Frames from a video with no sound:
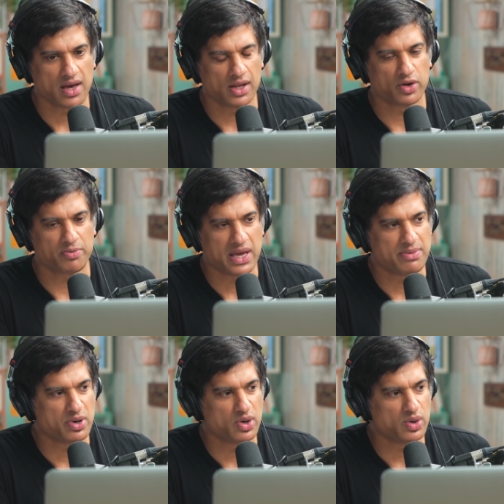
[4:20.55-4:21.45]
A lot of
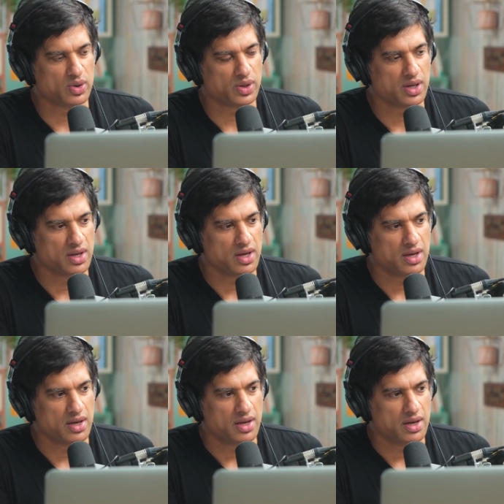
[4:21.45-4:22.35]
people
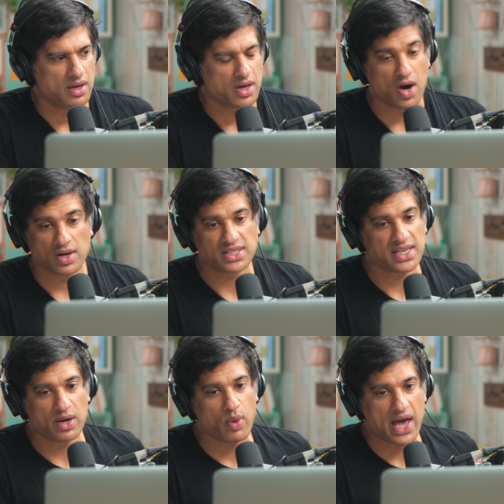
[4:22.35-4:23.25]
can't
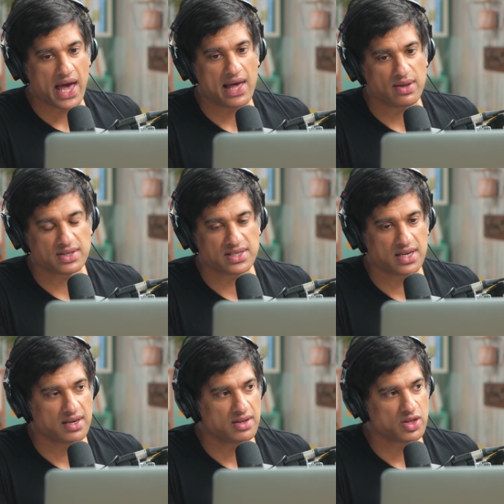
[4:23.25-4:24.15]
see a way out.